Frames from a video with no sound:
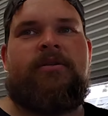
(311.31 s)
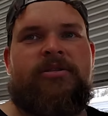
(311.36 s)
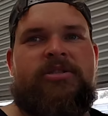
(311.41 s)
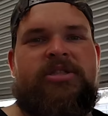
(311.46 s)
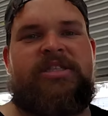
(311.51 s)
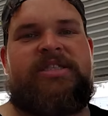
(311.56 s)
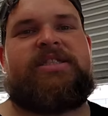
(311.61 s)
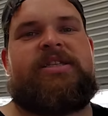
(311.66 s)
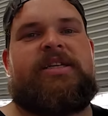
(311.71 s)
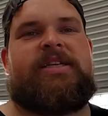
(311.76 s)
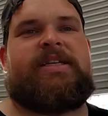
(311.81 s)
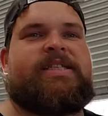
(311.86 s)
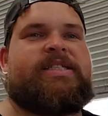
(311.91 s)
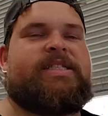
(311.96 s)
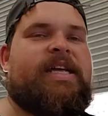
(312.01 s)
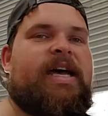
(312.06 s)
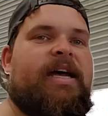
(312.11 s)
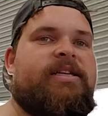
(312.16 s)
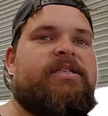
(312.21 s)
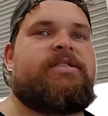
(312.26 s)
just the
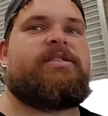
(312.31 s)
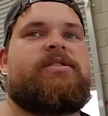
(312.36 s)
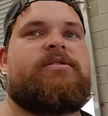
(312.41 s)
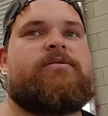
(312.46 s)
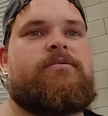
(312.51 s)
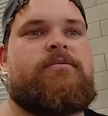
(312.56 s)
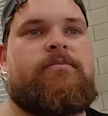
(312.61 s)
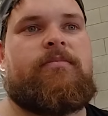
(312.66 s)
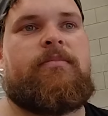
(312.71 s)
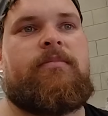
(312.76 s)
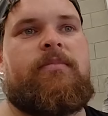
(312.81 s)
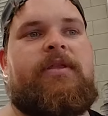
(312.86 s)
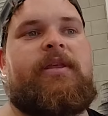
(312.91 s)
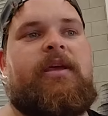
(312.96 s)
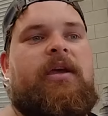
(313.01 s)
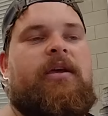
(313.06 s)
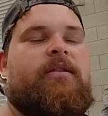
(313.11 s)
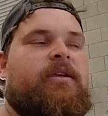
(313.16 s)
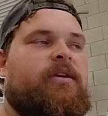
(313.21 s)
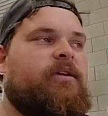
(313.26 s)
SAS
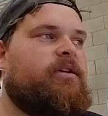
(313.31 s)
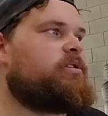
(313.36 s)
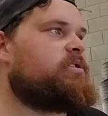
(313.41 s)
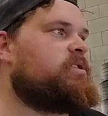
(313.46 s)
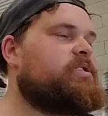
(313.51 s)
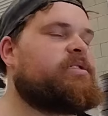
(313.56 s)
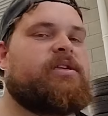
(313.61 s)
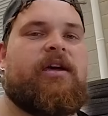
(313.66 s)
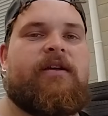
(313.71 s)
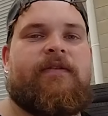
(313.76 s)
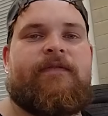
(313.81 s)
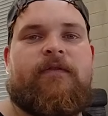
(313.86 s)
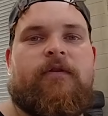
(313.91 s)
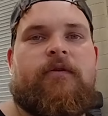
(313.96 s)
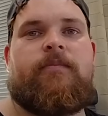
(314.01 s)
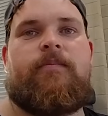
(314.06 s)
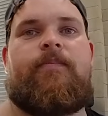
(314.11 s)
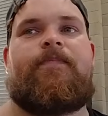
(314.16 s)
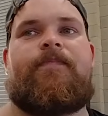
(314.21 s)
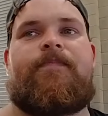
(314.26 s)
thing that you just get
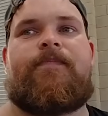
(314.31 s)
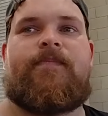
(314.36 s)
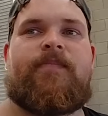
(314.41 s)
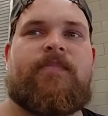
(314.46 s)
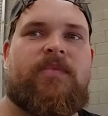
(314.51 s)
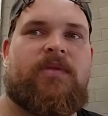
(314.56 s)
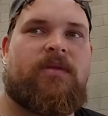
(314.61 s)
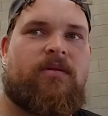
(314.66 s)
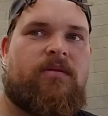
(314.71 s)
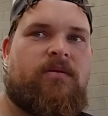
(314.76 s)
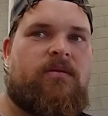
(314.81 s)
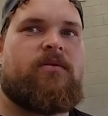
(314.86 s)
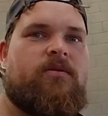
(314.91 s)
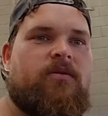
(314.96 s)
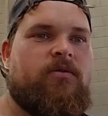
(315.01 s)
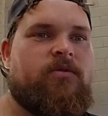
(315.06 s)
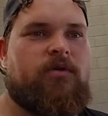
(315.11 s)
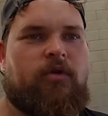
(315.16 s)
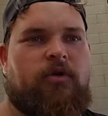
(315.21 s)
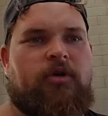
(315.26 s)
from
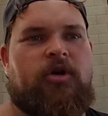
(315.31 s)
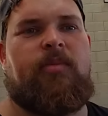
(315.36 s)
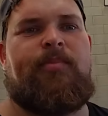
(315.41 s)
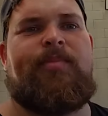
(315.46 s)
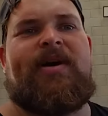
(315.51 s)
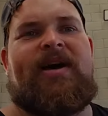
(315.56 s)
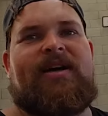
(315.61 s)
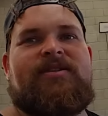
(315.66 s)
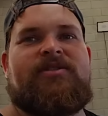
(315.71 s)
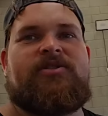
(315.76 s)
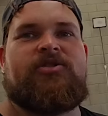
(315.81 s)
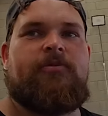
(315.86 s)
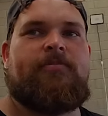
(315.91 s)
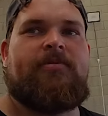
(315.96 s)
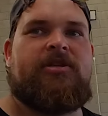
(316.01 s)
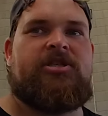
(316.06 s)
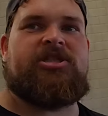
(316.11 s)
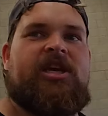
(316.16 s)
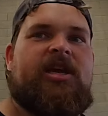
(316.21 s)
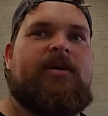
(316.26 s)
Autobarn,
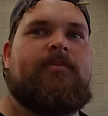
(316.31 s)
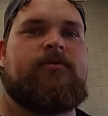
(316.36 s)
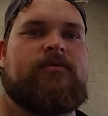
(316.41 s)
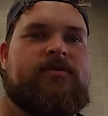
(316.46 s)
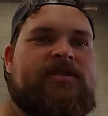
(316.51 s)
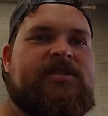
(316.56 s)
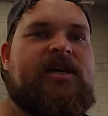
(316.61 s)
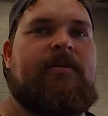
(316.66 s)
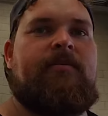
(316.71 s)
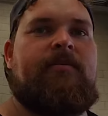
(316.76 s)
Super Cheap or